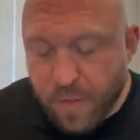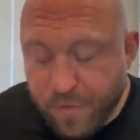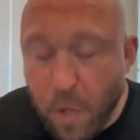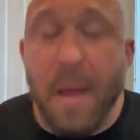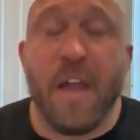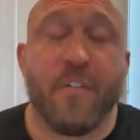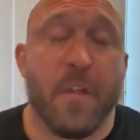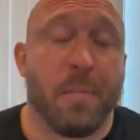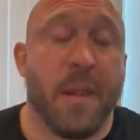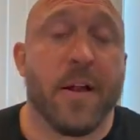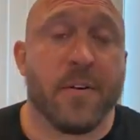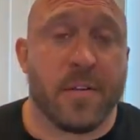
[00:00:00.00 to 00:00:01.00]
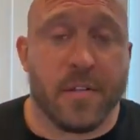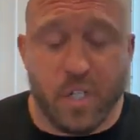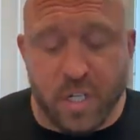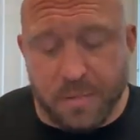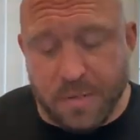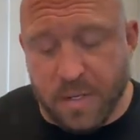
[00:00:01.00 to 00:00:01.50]
feel bad for the players,
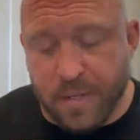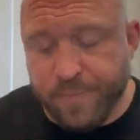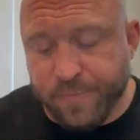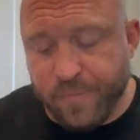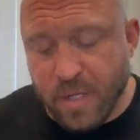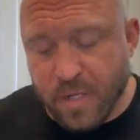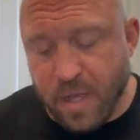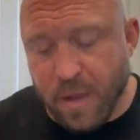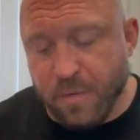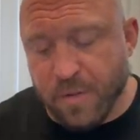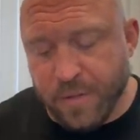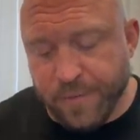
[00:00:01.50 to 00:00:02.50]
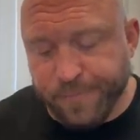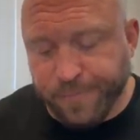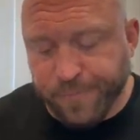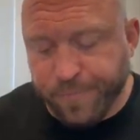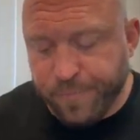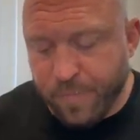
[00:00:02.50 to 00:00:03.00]
legitimately, because that was
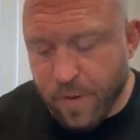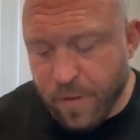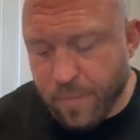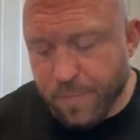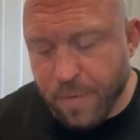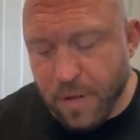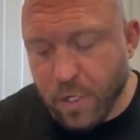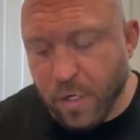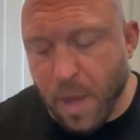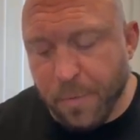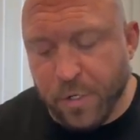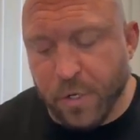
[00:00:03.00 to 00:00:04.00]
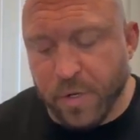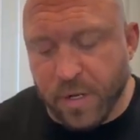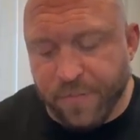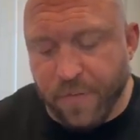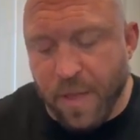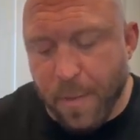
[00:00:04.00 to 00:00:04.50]
a good
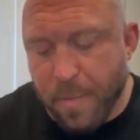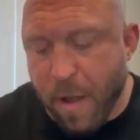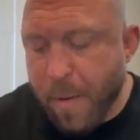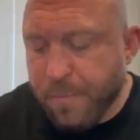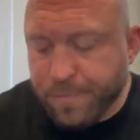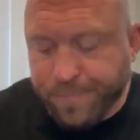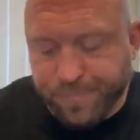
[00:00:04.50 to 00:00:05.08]
opportunity for them, but